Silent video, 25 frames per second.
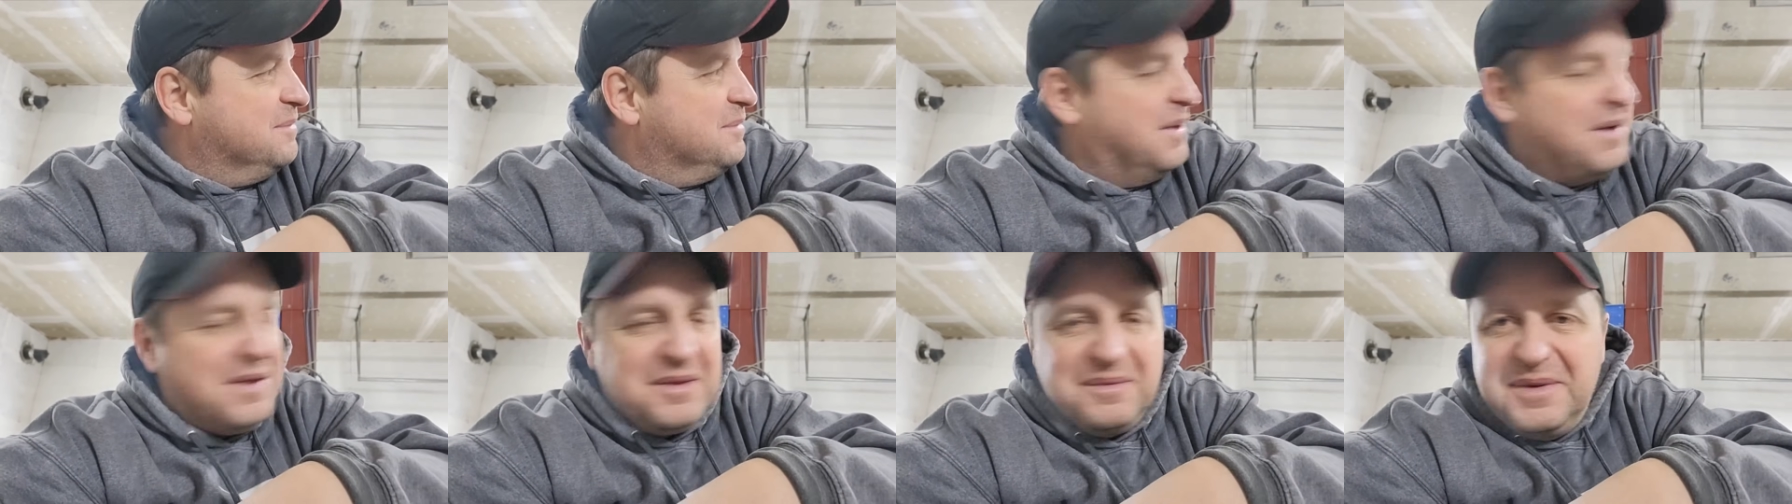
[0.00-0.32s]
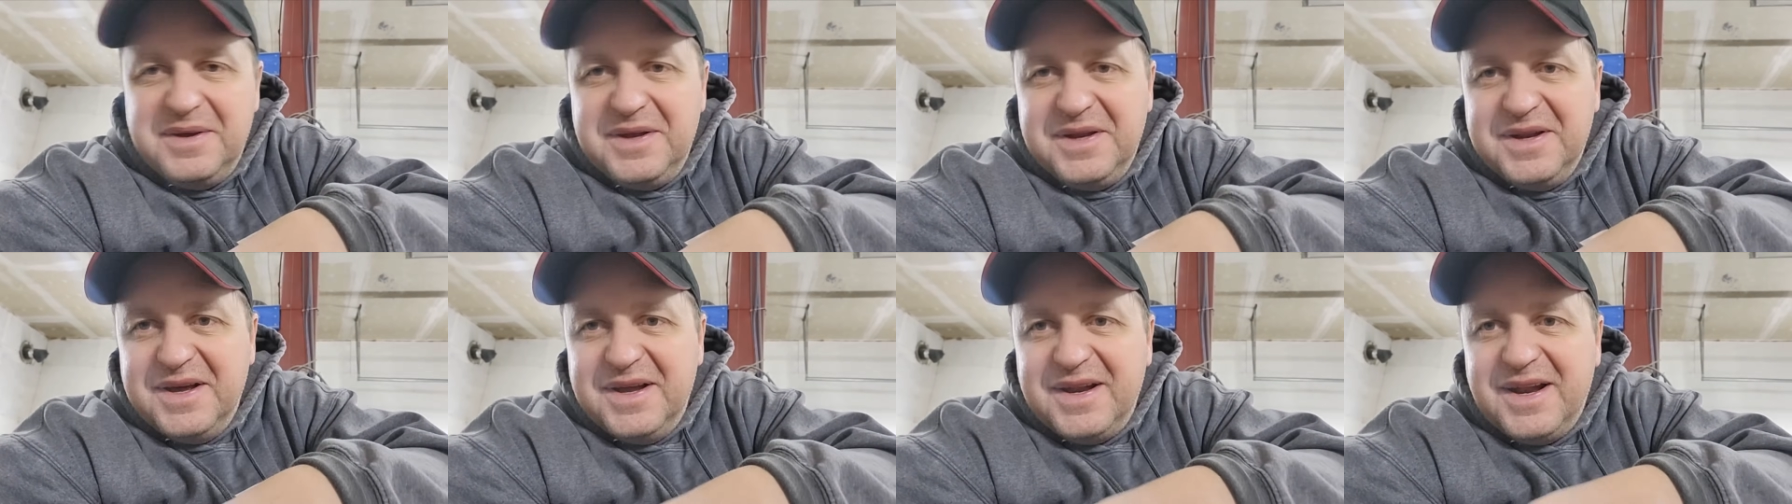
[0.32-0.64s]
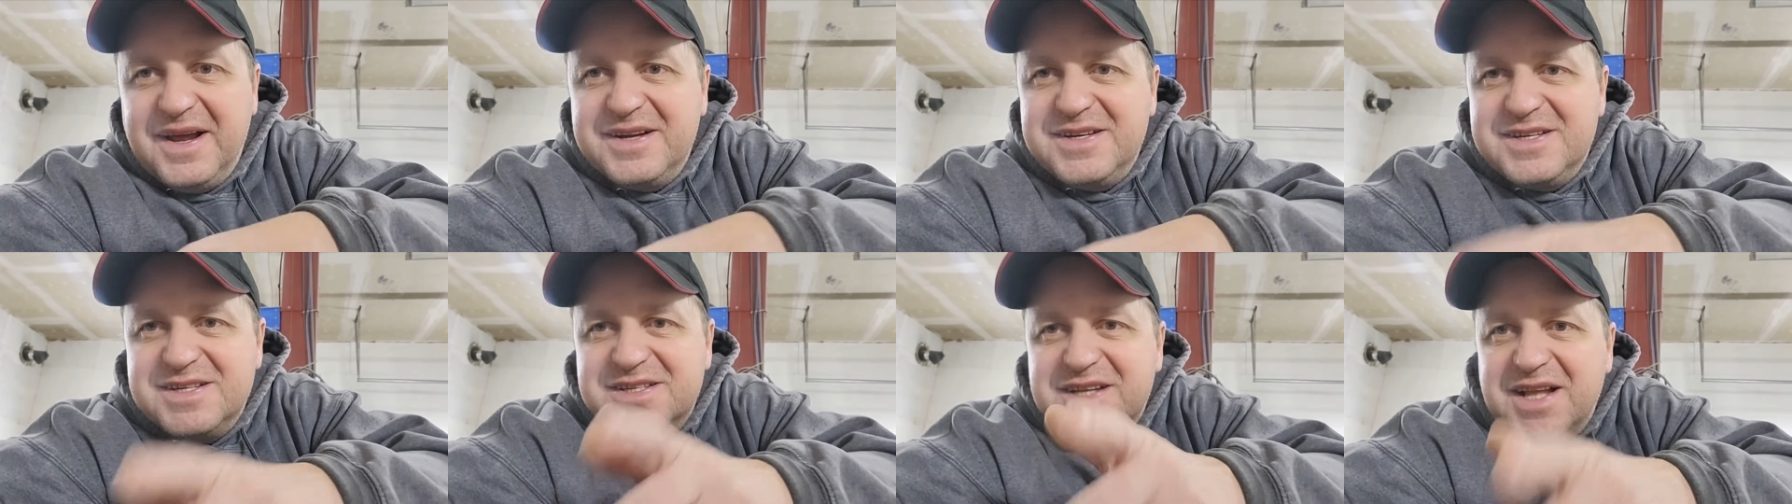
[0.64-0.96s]
But I mean,
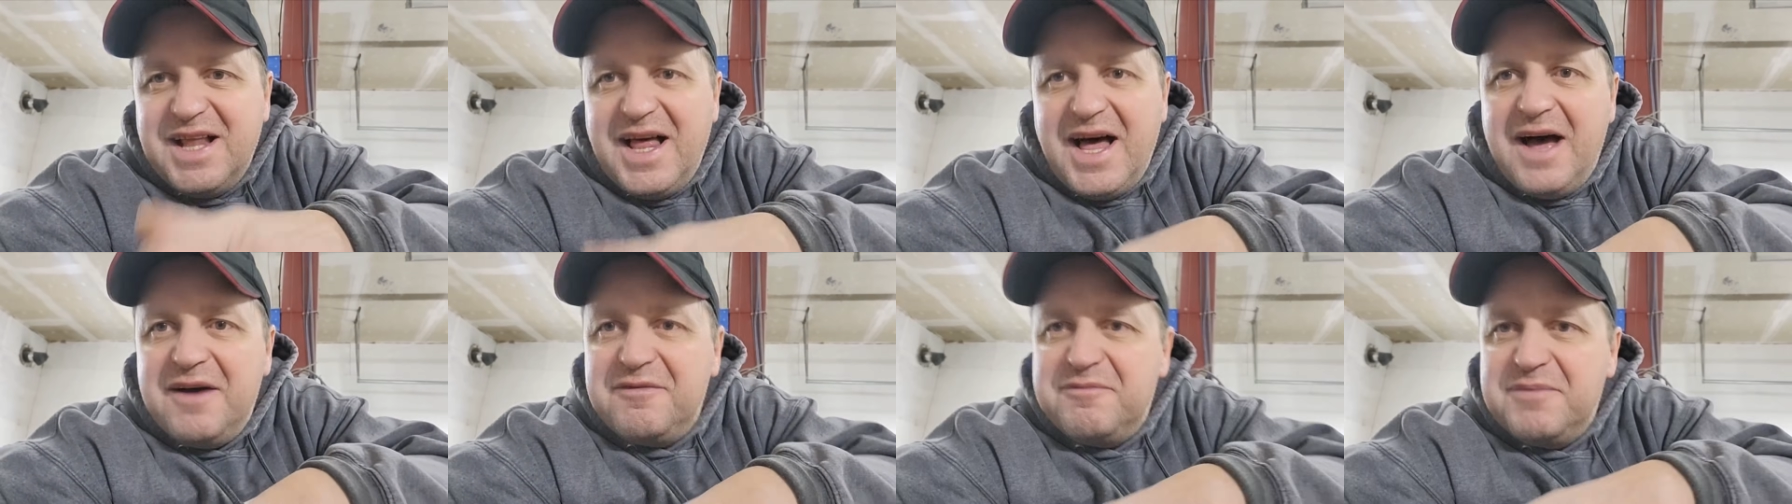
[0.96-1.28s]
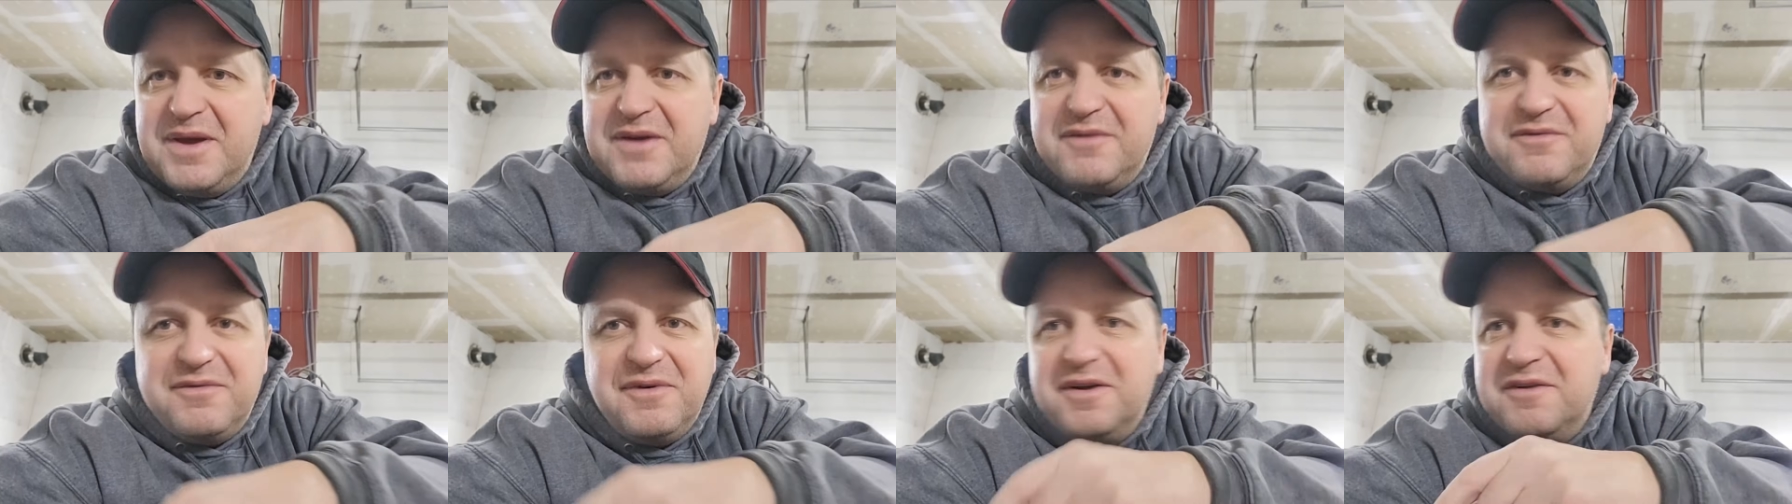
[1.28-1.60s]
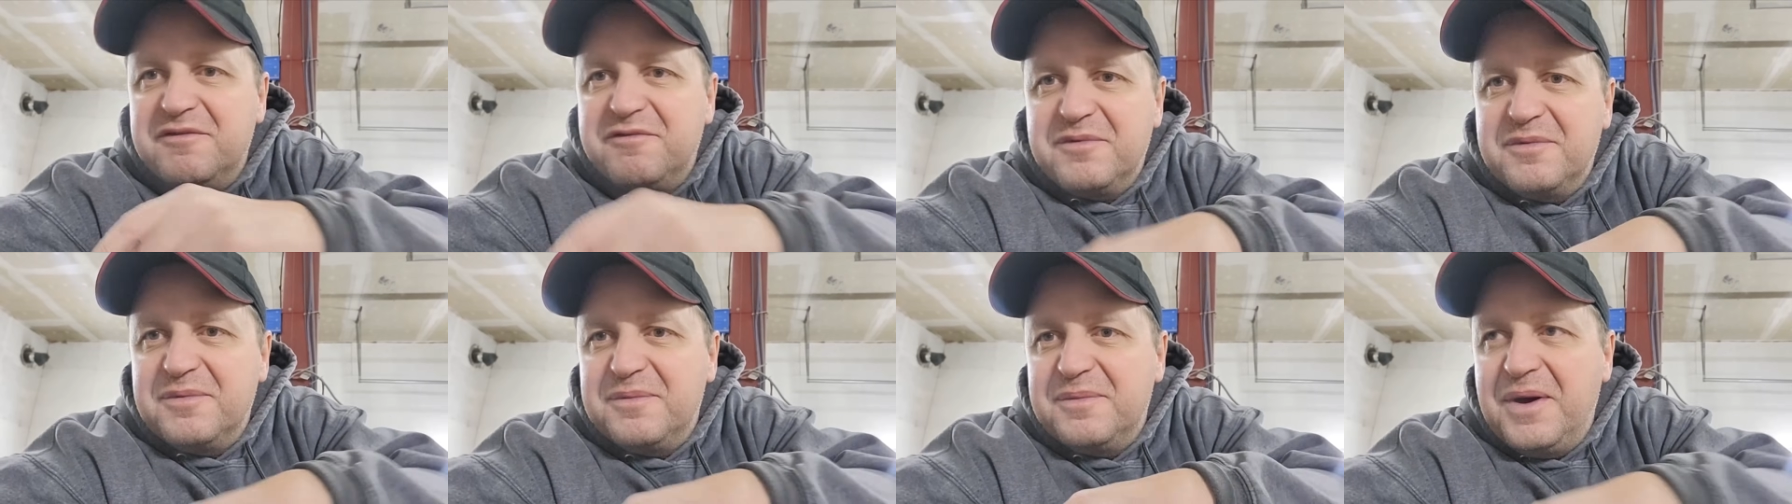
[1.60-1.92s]
and I just laugh, make
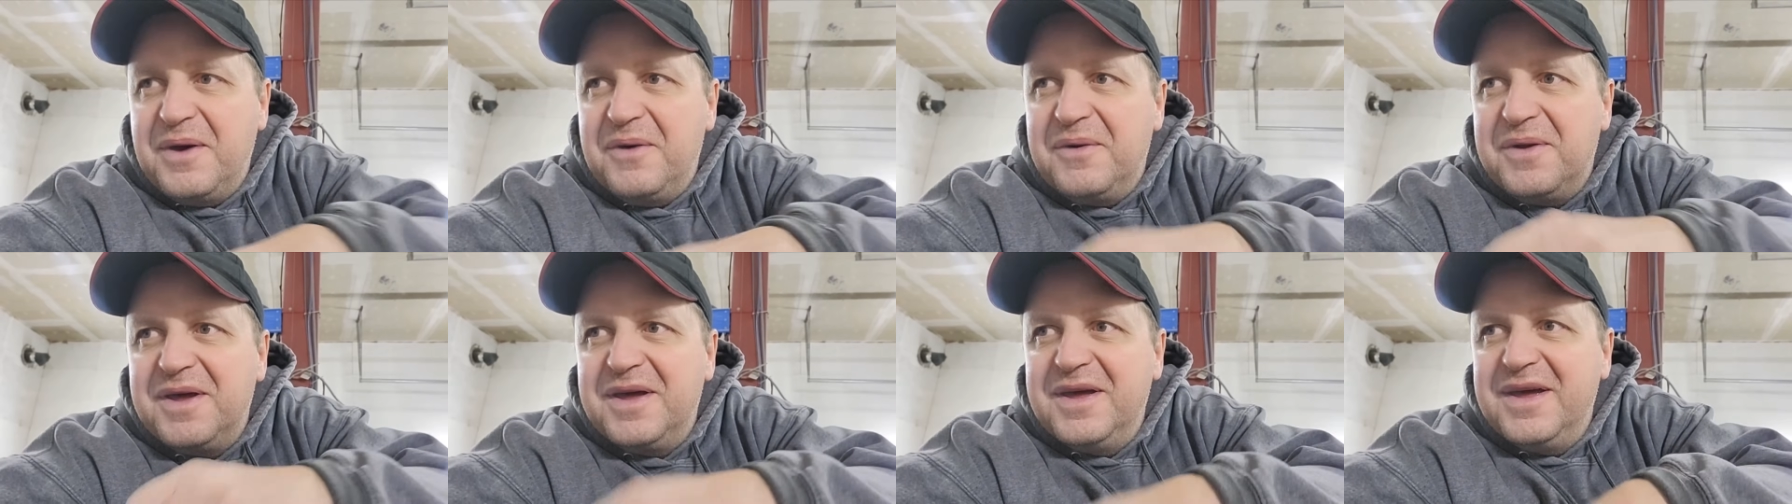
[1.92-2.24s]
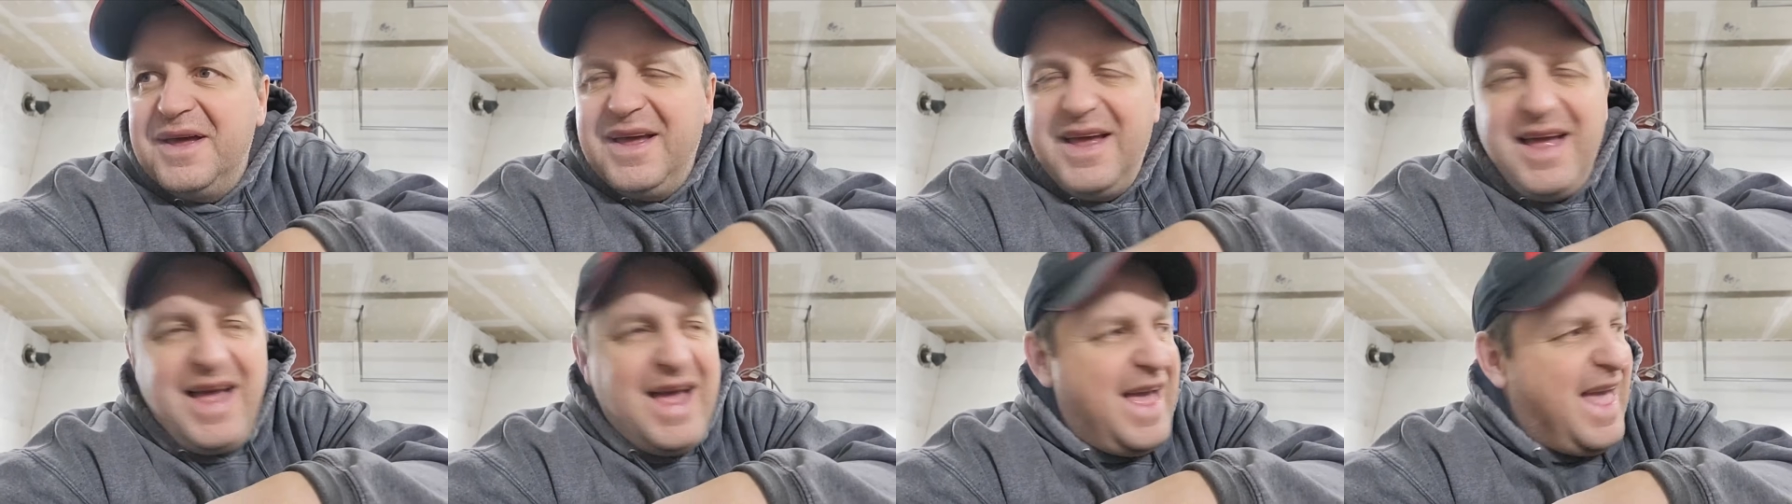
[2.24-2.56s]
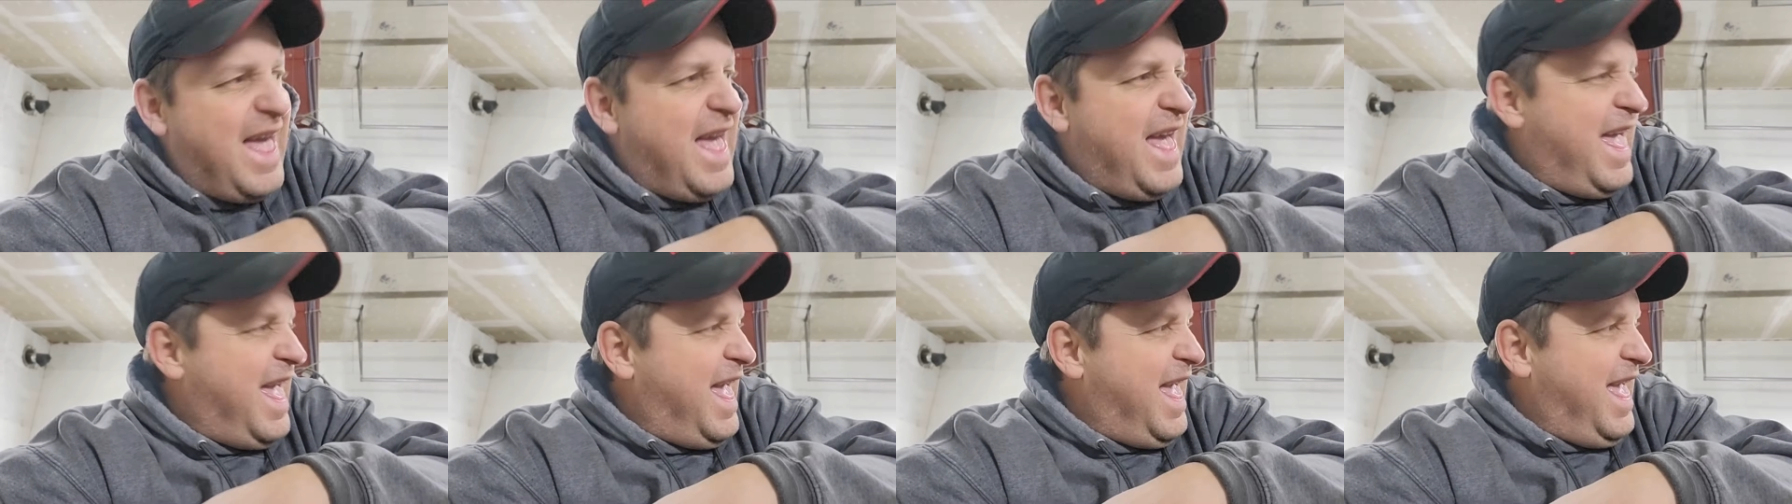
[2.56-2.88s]
fun of him about
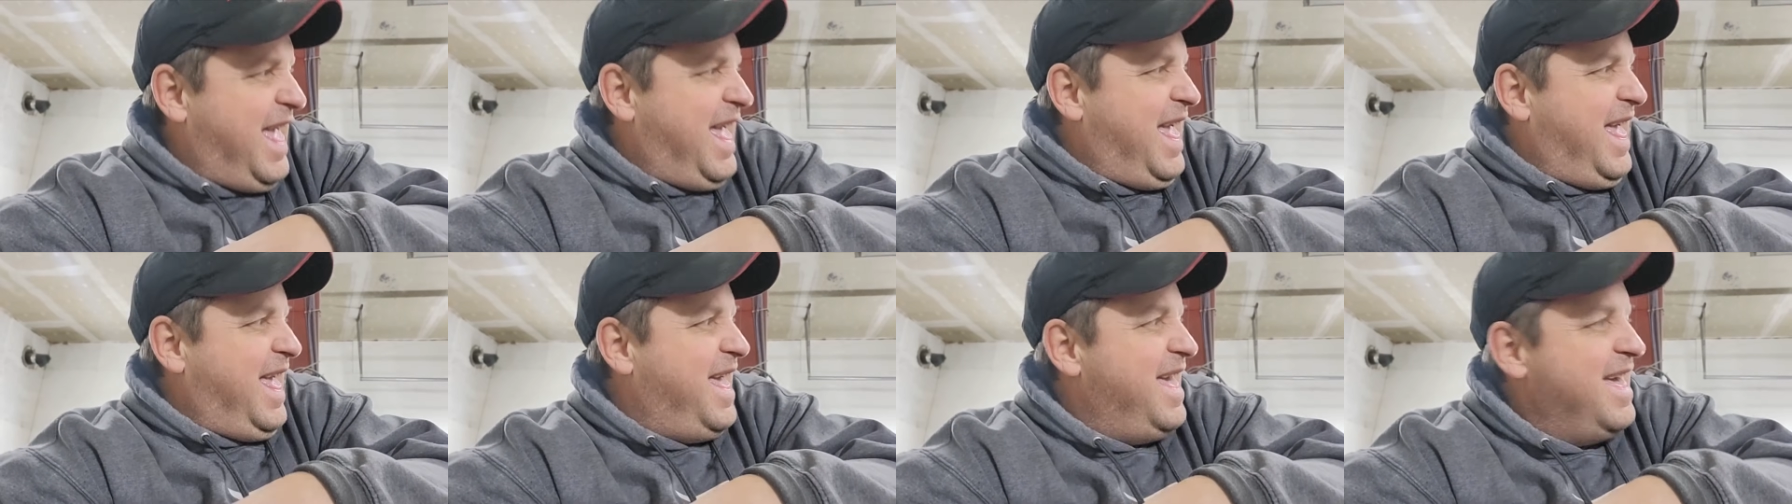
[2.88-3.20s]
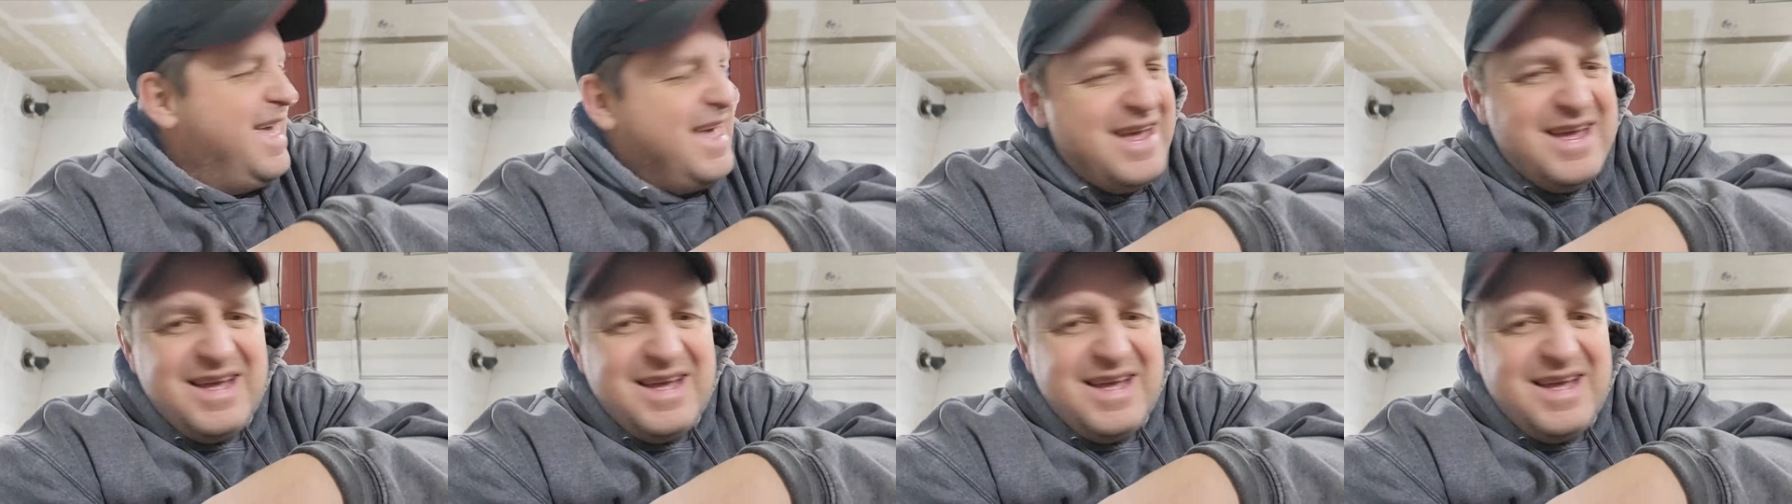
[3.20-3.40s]
it.